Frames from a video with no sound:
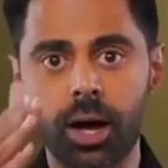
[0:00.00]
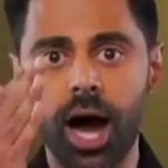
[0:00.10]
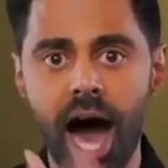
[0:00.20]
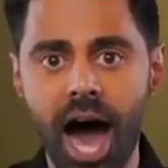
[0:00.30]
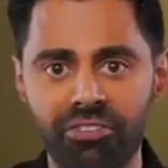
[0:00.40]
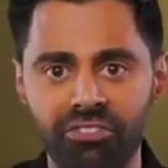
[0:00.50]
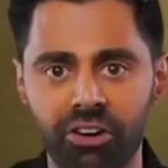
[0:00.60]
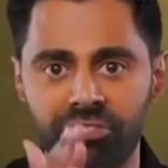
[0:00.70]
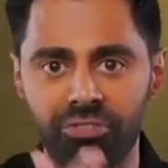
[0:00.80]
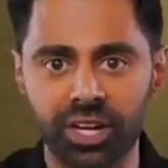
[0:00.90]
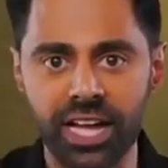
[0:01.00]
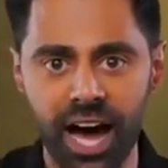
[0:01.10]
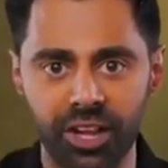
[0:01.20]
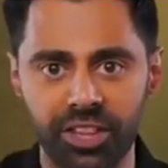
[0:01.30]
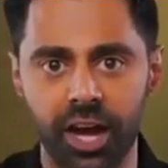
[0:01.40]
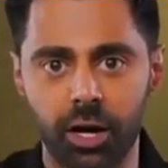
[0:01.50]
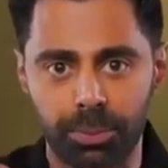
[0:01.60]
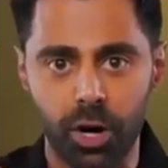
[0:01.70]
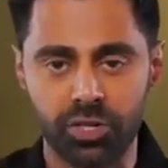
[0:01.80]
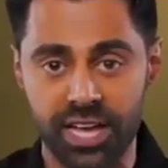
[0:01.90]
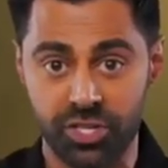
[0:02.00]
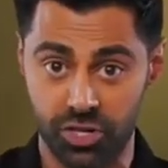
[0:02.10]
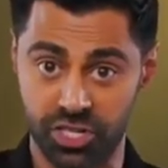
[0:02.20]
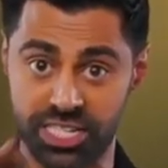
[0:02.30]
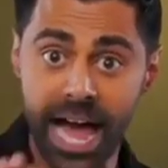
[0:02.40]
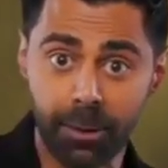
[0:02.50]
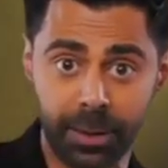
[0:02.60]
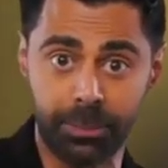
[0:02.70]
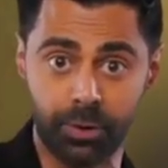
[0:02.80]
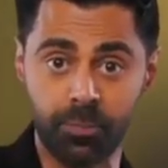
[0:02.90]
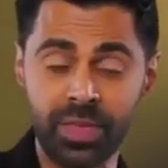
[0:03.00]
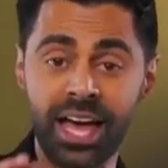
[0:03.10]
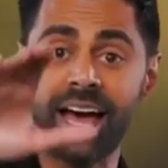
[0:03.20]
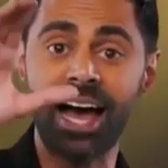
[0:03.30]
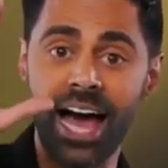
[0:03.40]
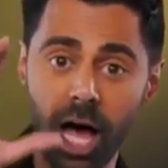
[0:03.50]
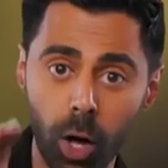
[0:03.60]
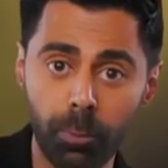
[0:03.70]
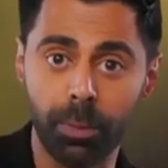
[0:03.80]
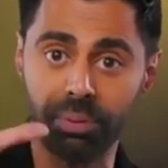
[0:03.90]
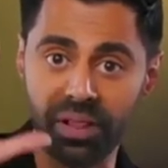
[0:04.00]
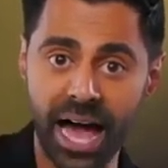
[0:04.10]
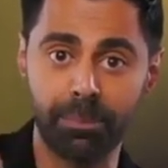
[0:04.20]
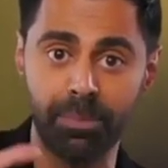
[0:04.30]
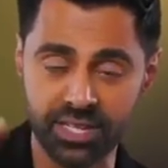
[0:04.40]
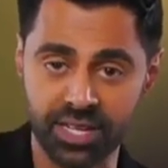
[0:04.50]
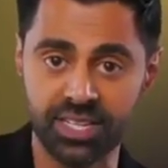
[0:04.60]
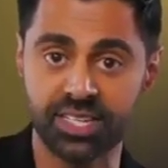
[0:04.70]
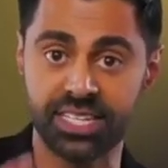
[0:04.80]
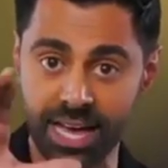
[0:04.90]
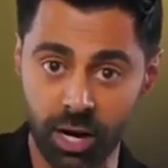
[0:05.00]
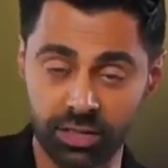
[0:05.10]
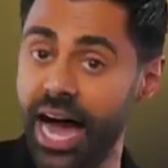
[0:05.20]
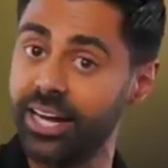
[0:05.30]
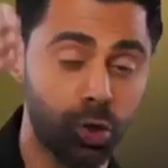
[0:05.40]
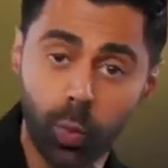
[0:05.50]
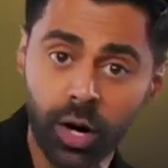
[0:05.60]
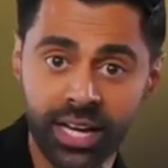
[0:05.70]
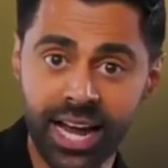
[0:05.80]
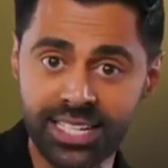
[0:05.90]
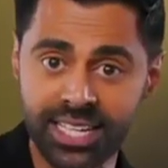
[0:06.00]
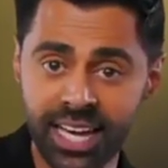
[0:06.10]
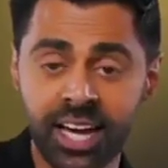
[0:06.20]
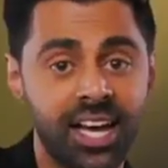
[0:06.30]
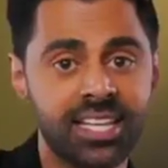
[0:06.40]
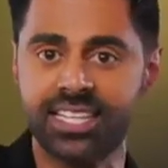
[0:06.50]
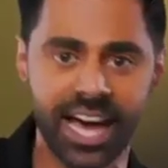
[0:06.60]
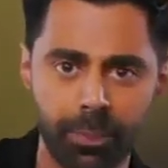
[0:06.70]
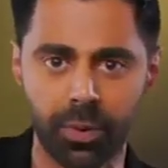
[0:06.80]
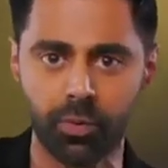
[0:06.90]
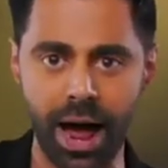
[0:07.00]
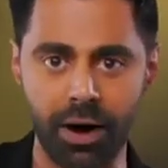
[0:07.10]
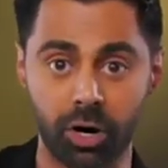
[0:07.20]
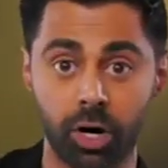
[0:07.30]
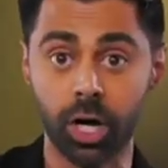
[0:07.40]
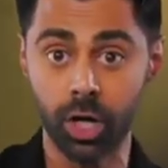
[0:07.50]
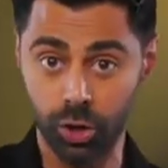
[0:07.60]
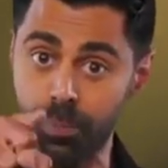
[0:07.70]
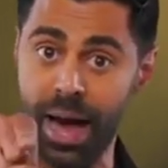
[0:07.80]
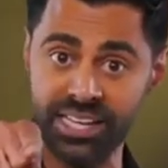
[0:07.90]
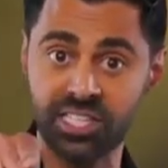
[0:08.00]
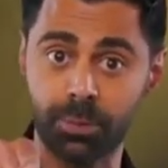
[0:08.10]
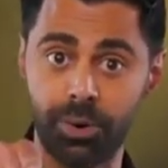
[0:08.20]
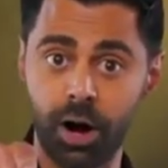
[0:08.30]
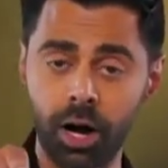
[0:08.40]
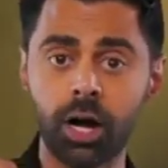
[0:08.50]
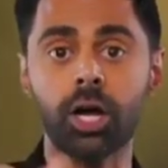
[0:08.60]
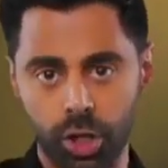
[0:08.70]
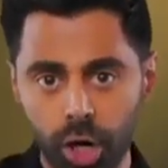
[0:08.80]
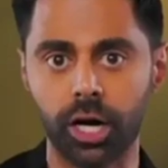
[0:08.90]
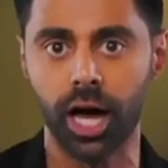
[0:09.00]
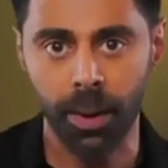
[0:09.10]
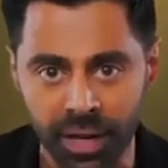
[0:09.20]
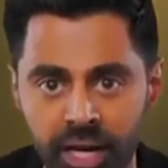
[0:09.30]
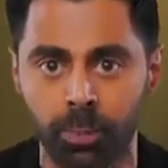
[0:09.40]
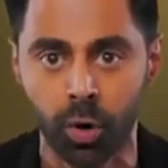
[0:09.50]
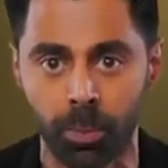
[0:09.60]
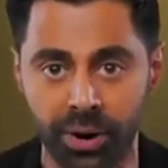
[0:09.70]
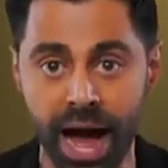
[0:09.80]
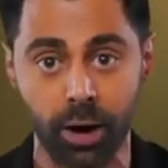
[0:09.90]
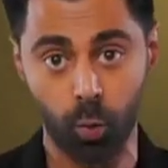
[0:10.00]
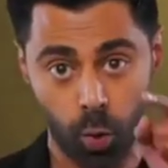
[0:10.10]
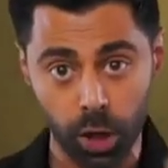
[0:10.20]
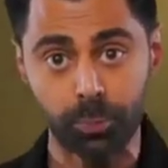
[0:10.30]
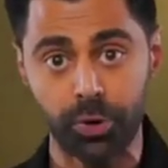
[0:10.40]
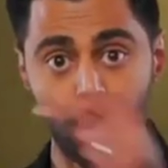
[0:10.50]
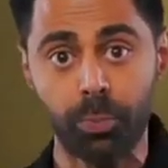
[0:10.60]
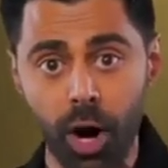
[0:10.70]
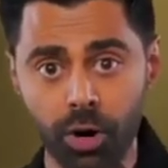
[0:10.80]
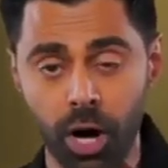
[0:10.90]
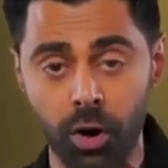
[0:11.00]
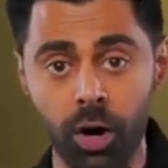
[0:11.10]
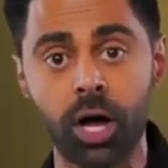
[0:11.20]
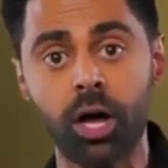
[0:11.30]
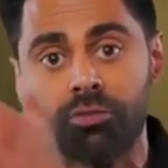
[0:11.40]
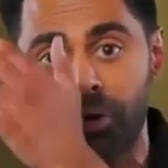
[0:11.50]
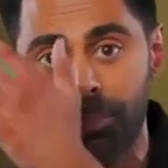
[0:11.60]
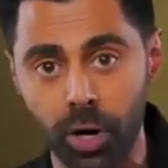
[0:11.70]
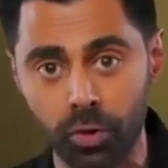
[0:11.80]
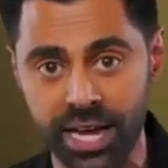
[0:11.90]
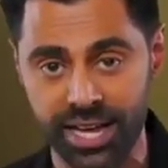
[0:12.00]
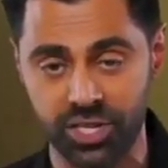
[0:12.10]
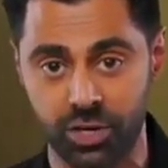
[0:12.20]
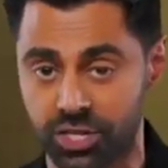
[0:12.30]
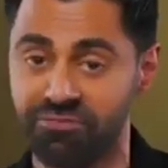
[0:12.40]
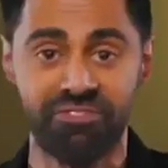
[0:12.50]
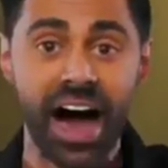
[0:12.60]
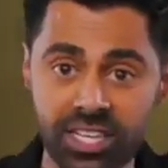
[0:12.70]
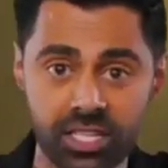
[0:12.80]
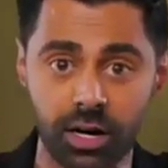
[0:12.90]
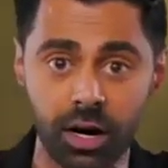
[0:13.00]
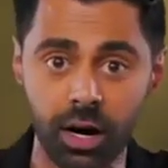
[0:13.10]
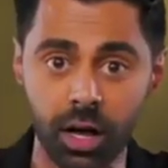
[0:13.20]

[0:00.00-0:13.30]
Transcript: offer free healthcare to protesters, tech people, help black businesses get online. You work in IT, set up a router. You pass the bar? Good. Ami and Abu are proud. Work pro bono for protesters. Pfizer